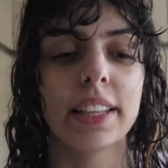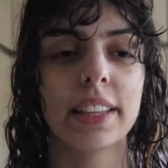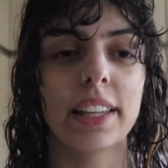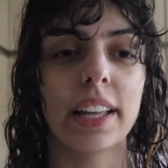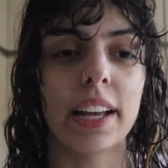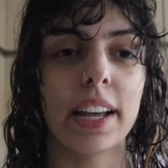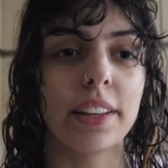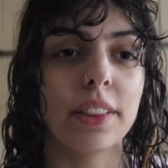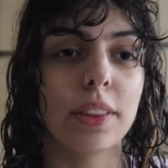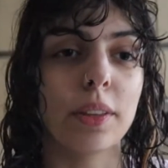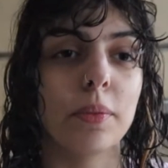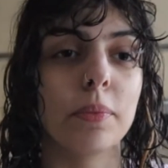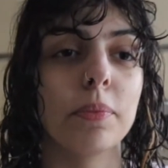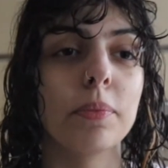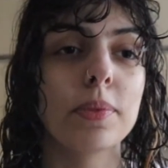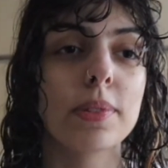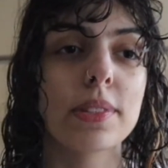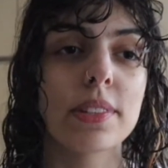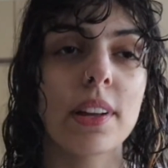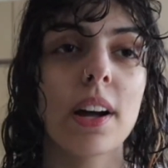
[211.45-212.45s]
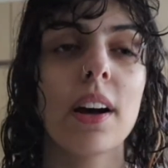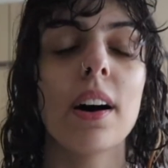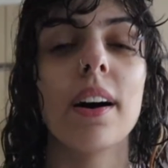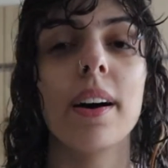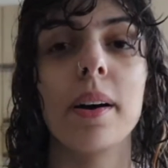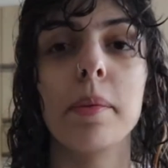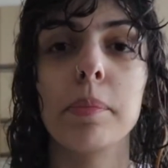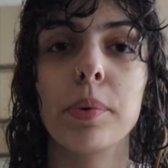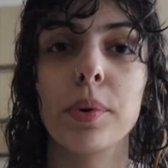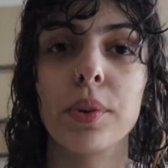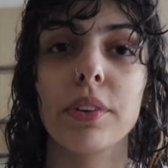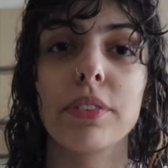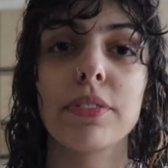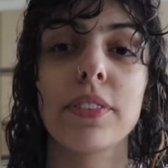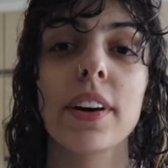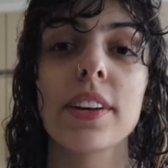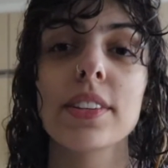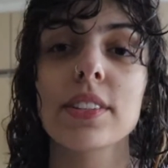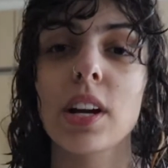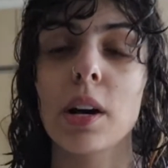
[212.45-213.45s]
that the startup or the
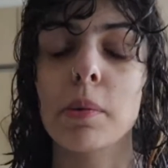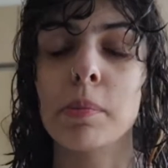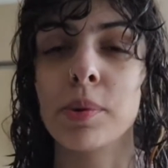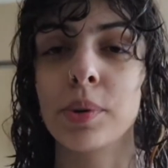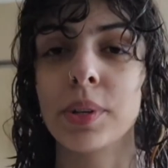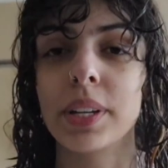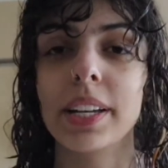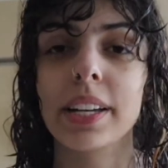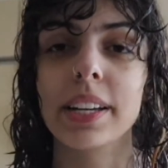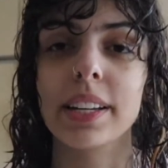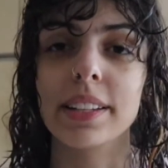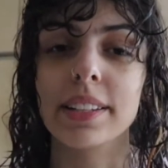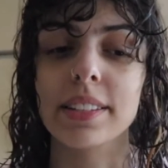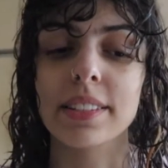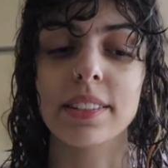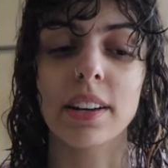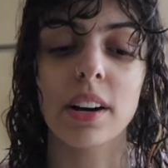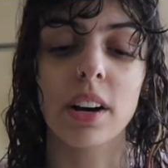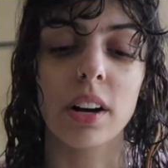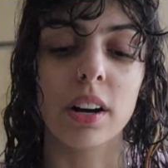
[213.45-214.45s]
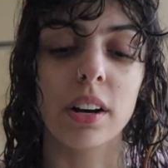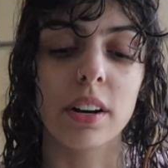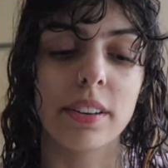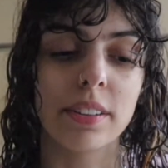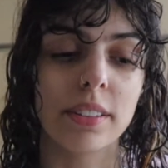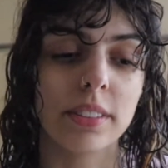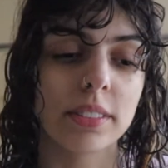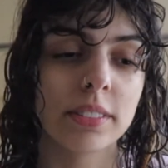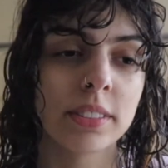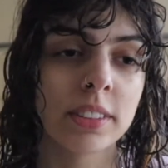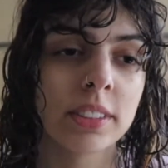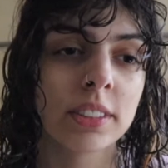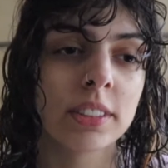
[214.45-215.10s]
first couple years are